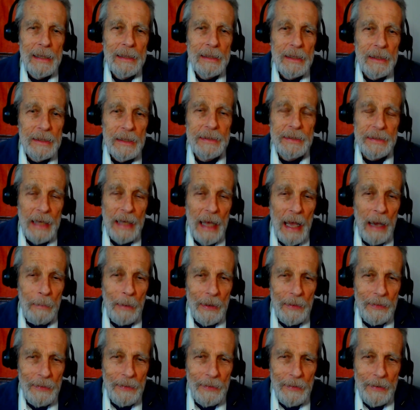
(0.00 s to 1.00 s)

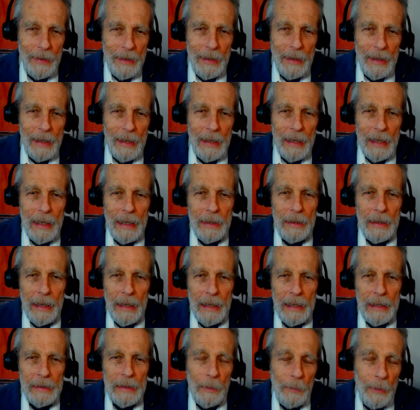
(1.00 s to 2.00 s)
Sabbath
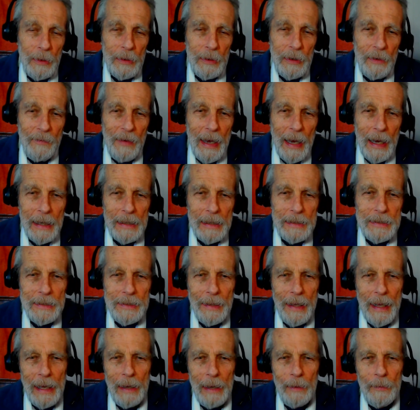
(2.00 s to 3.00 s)
in the book of Acts,
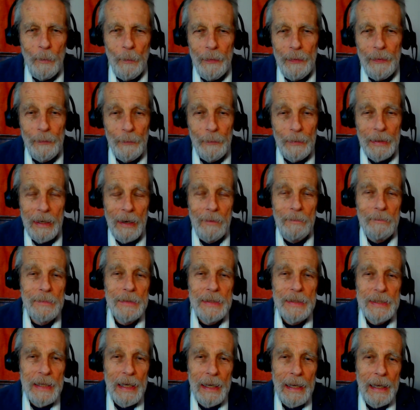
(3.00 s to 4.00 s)
and 3 of
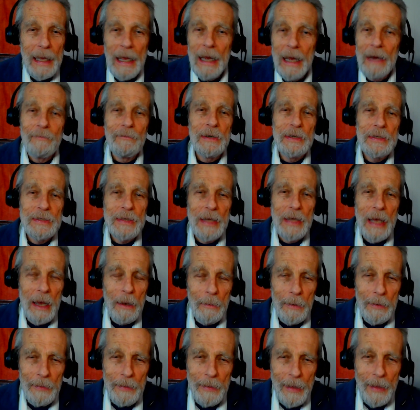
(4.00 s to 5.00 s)
them say every
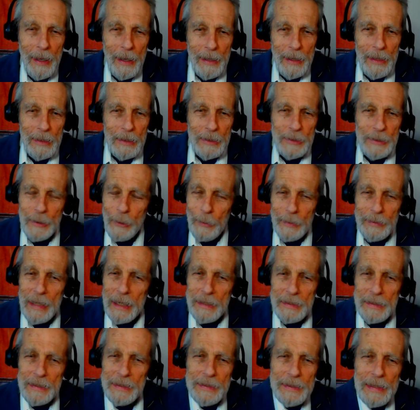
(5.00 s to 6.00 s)
Sabbath. So it
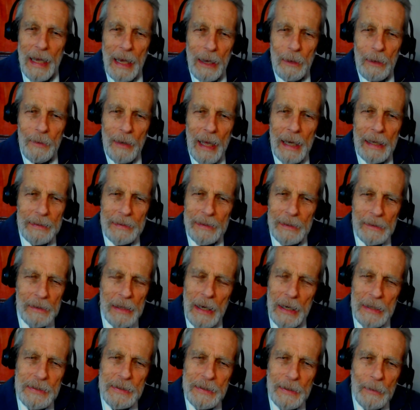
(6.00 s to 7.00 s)
doesn't sound like the
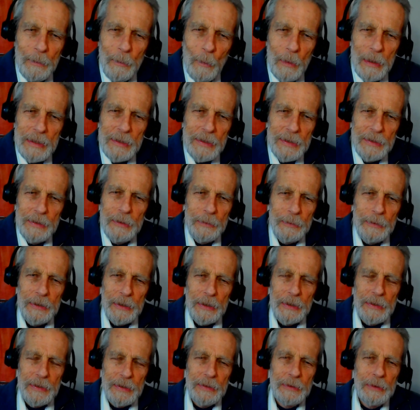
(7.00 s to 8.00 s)
custom was to
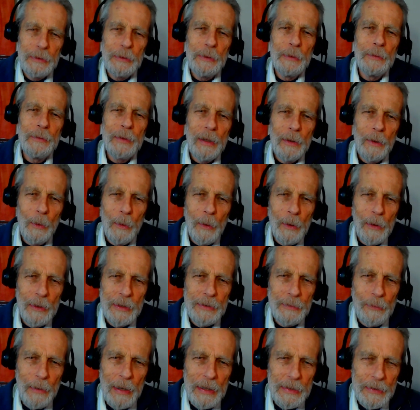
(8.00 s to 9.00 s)
just do the
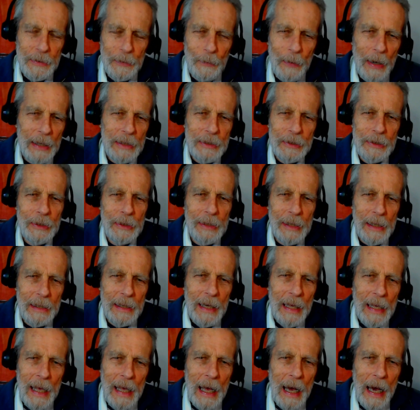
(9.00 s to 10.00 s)
Lord's resurrection
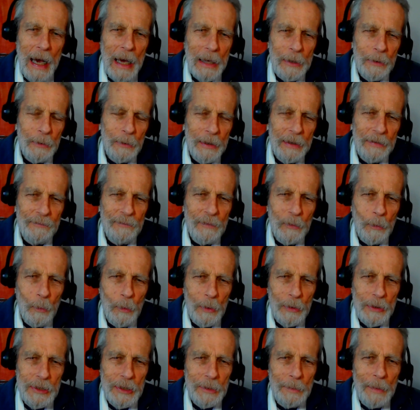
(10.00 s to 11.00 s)
and honor it for
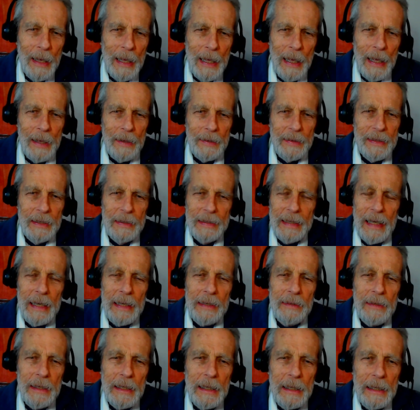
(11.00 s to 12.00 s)
worship. The
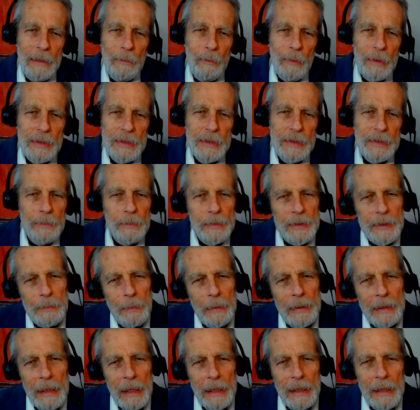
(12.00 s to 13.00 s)
day that he was
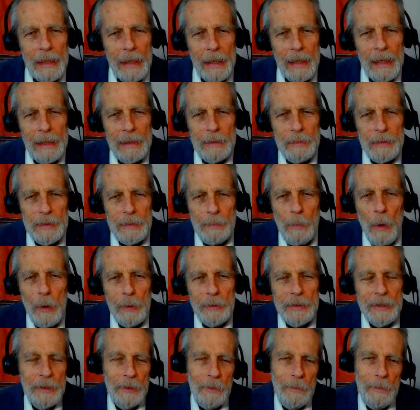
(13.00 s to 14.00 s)
speaking, he
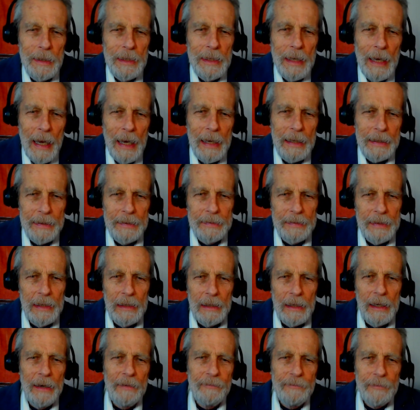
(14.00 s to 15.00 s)
spoke till midnight and
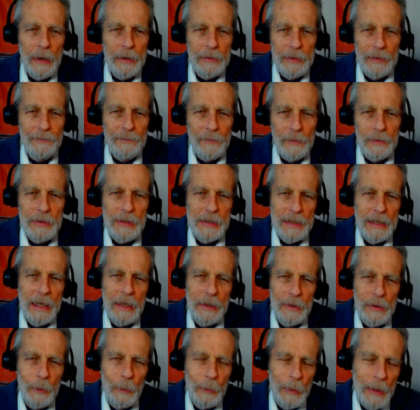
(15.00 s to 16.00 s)
then left on the first day
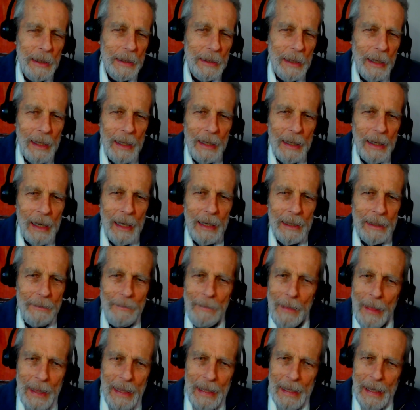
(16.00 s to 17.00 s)
of the week,
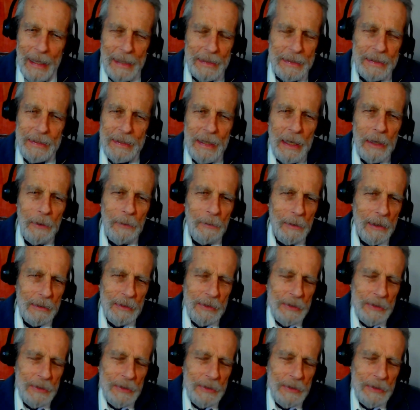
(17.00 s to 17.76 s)
etc.